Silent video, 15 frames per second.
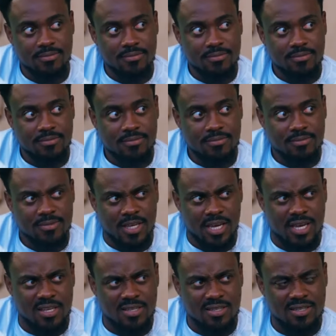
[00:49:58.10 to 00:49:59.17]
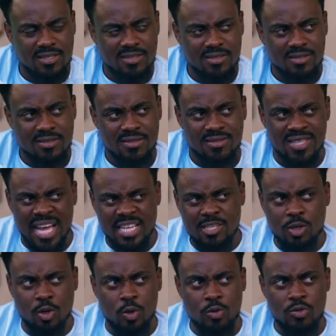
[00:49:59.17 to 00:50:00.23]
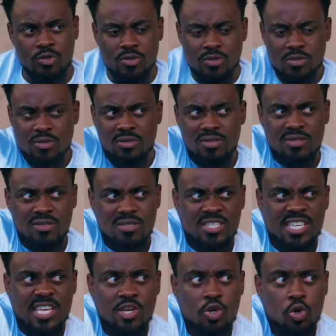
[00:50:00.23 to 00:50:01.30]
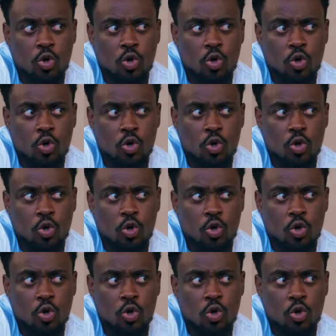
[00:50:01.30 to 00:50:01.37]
Mm. Yes. Nice clothes, skin